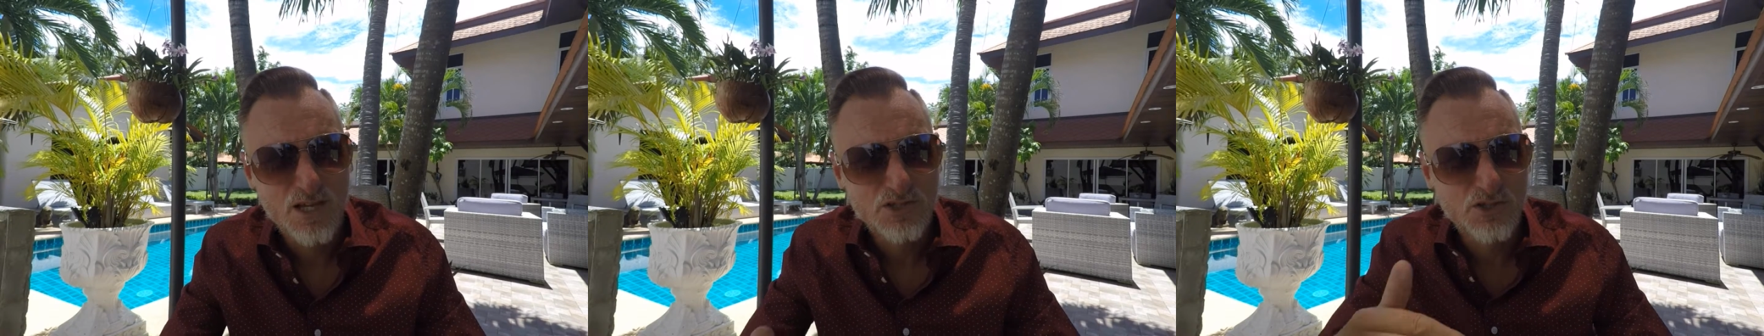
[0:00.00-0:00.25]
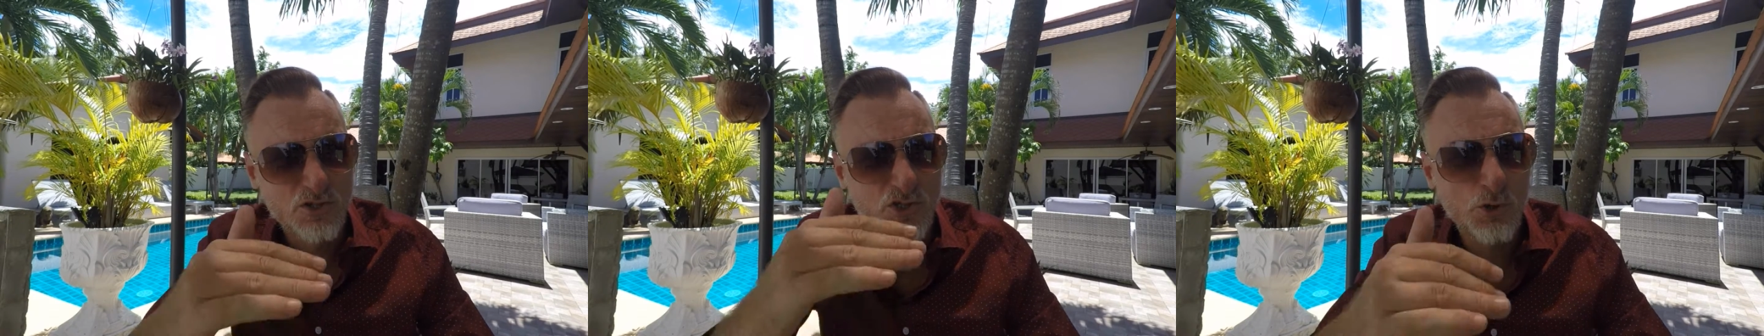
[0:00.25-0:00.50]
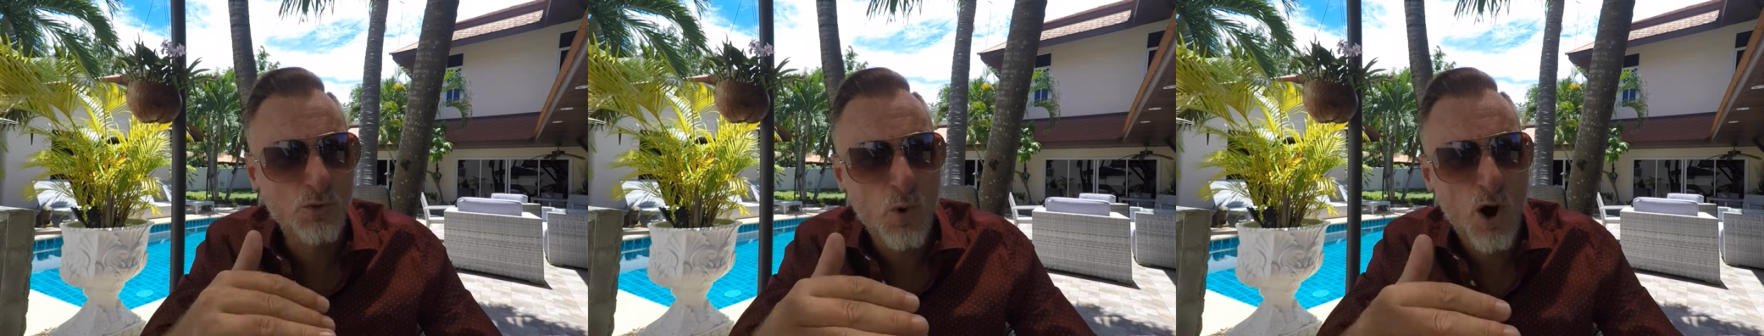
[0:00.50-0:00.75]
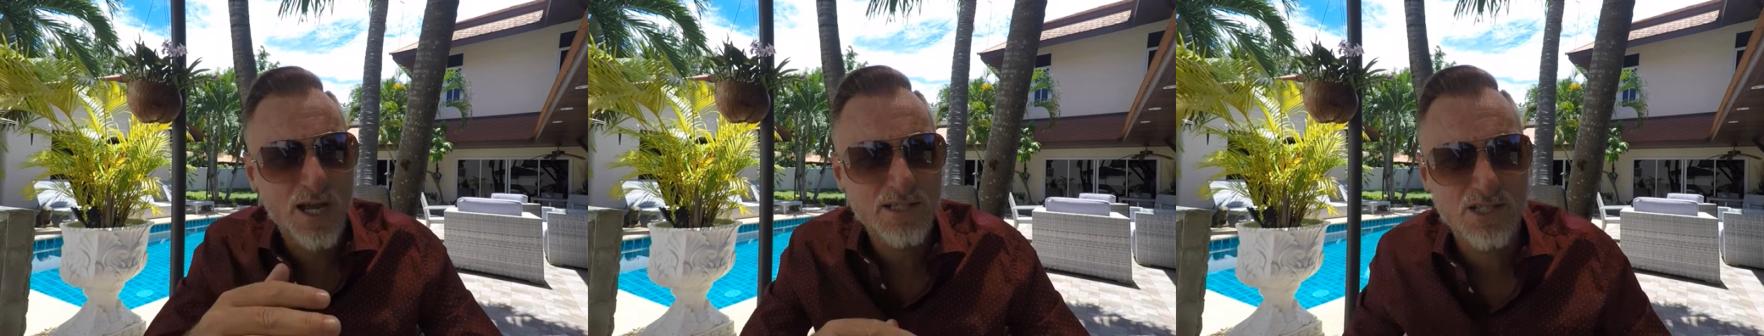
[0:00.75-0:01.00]
So the two
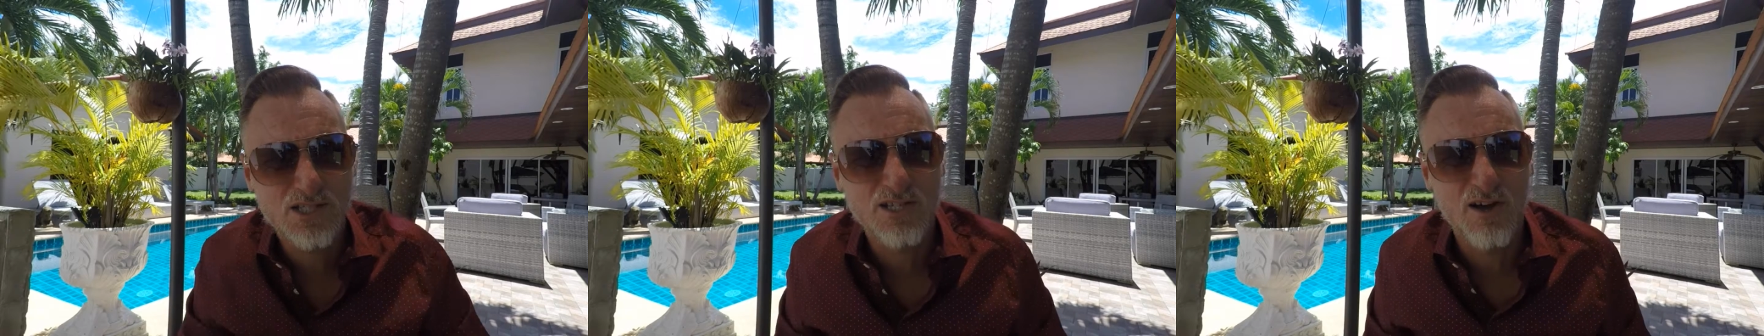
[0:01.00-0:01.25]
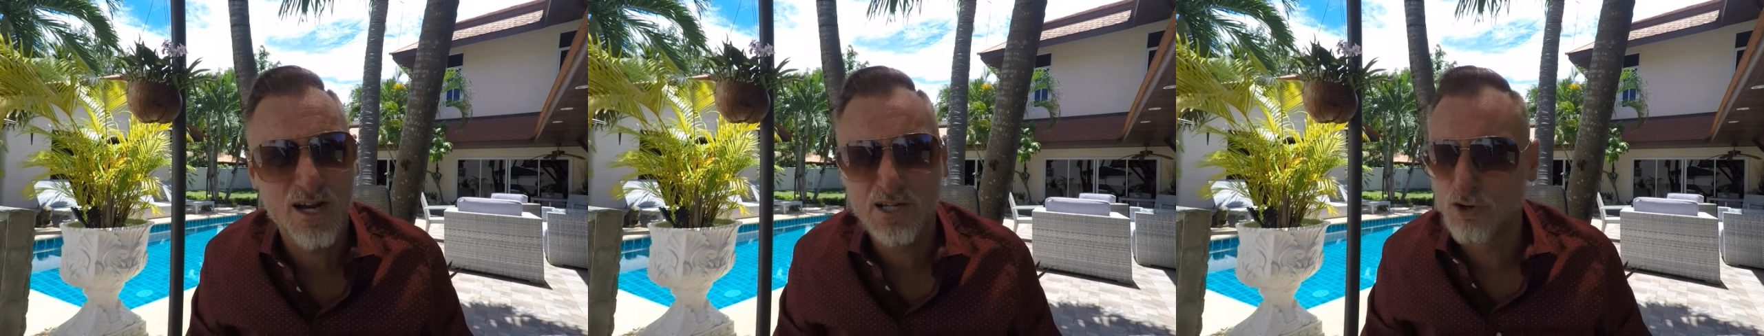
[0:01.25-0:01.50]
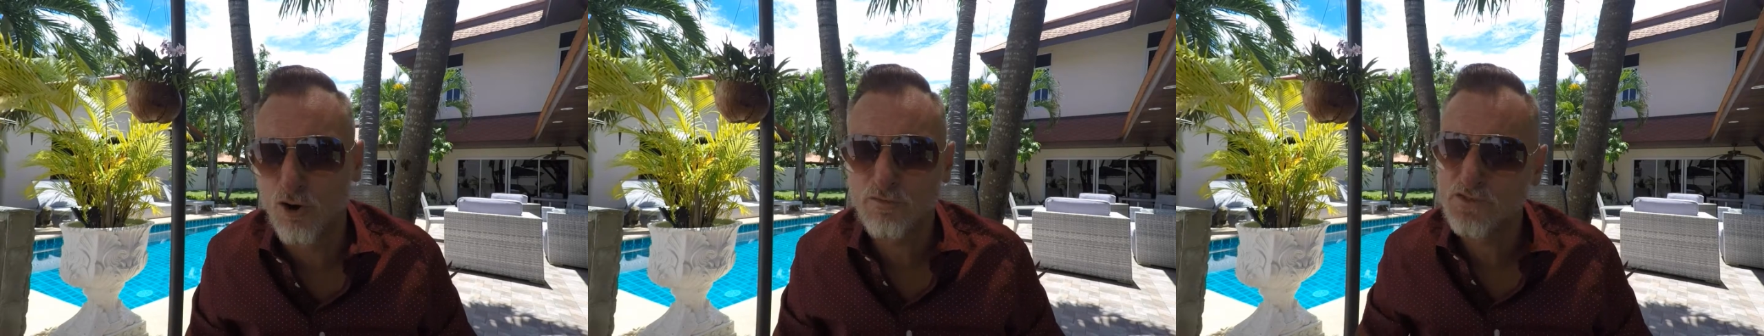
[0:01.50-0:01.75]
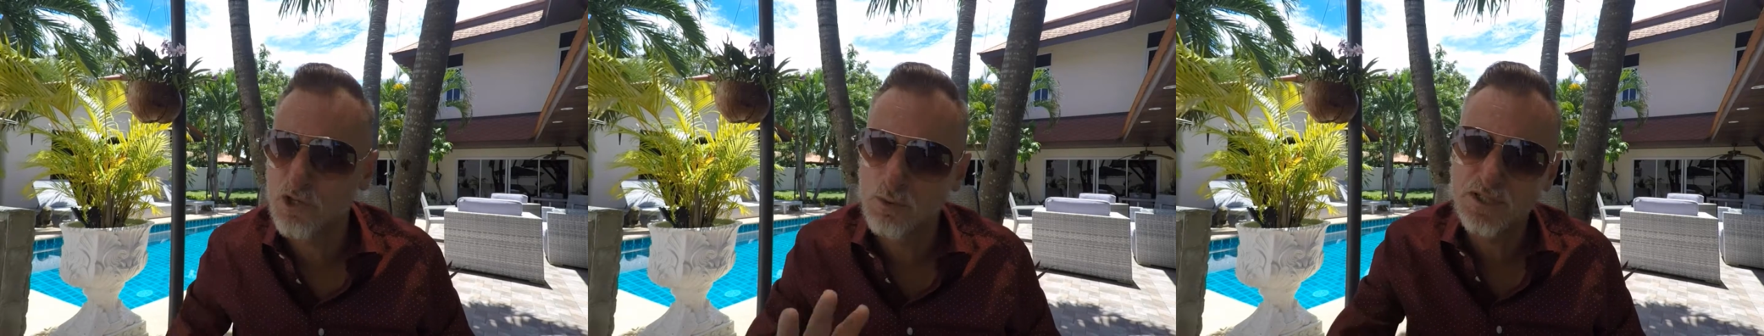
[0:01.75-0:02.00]
whites are slightly
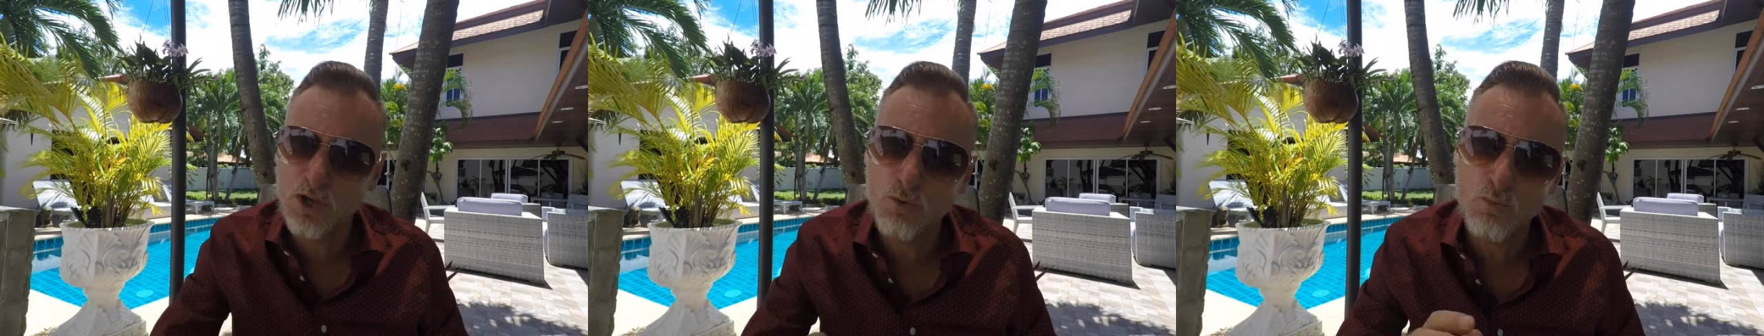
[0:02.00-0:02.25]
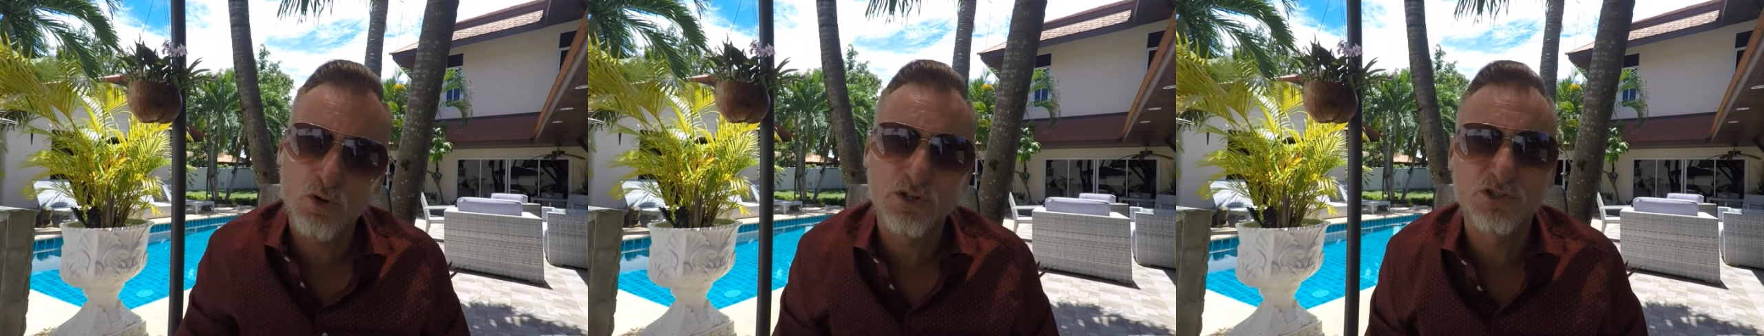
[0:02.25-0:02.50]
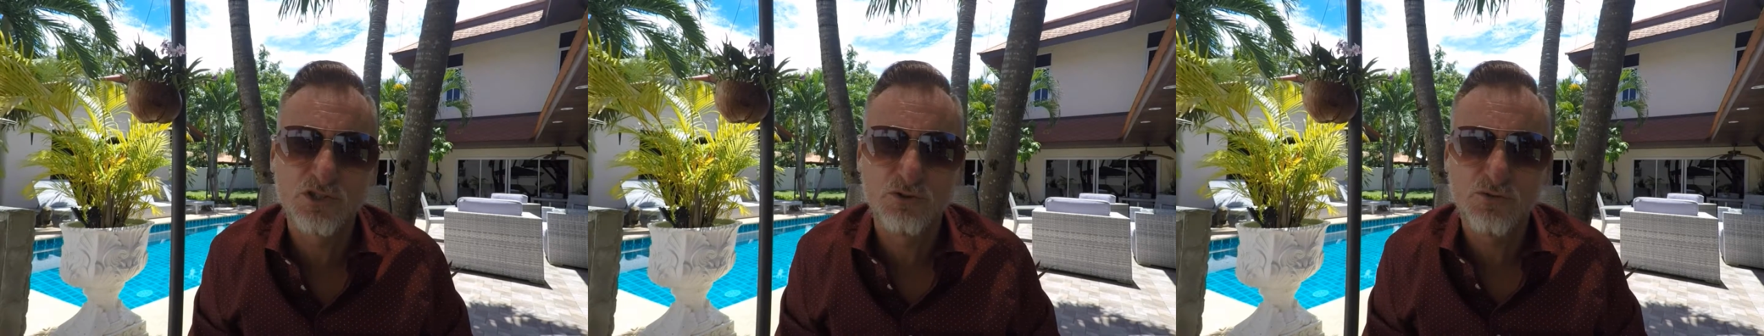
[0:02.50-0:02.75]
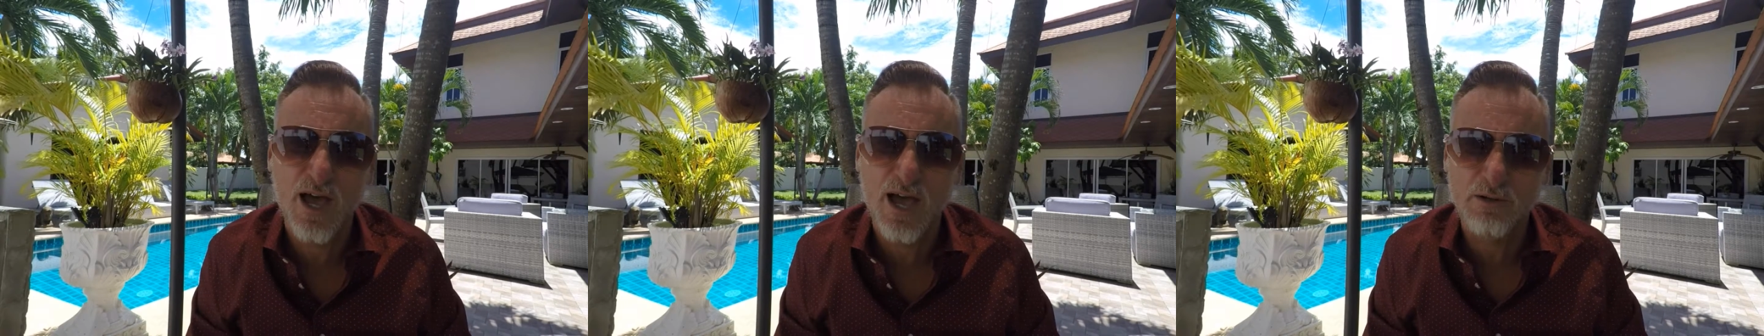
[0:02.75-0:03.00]
off, so we don't want to
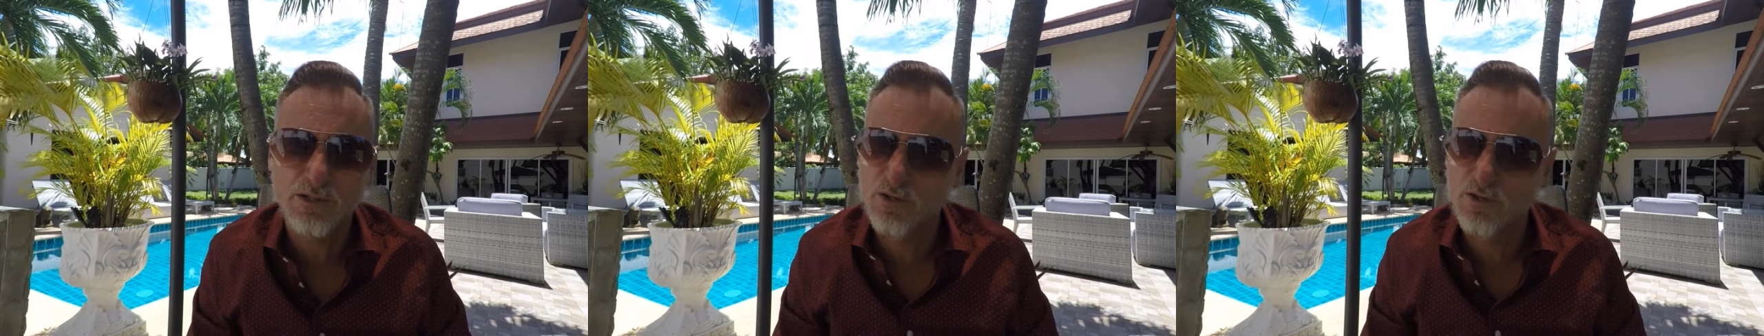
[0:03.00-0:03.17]
do that.